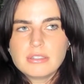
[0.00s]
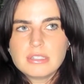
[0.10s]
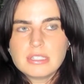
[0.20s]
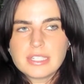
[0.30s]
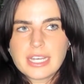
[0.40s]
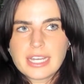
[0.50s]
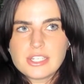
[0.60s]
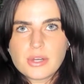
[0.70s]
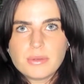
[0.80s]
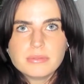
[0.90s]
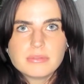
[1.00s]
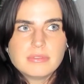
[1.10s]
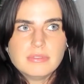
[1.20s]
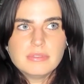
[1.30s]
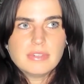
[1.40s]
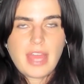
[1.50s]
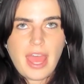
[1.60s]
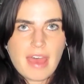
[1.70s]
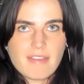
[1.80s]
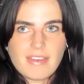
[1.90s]
like, I don't
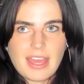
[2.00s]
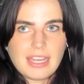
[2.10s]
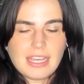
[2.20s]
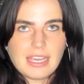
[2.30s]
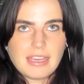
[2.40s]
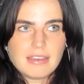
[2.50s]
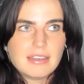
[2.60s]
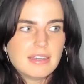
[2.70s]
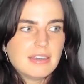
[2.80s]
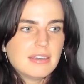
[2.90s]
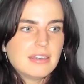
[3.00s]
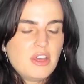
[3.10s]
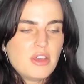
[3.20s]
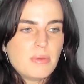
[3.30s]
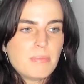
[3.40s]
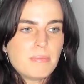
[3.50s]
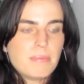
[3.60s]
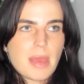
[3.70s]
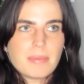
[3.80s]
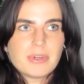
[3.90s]
have any
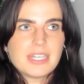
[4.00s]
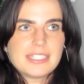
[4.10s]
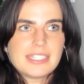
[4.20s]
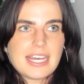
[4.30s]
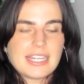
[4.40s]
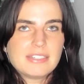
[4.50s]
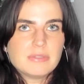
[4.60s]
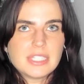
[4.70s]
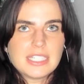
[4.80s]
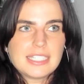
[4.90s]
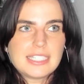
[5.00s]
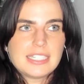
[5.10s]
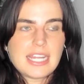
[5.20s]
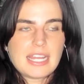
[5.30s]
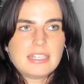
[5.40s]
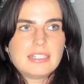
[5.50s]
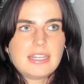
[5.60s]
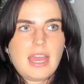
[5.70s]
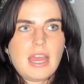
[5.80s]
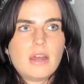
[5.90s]
memories that really stand
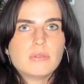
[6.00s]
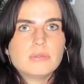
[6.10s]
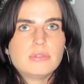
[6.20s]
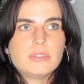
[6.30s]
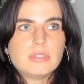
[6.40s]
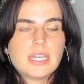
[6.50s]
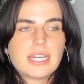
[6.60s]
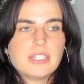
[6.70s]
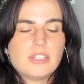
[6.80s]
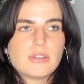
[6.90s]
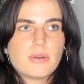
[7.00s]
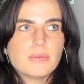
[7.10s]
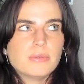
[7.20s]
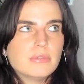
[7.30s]
out. Like, I don't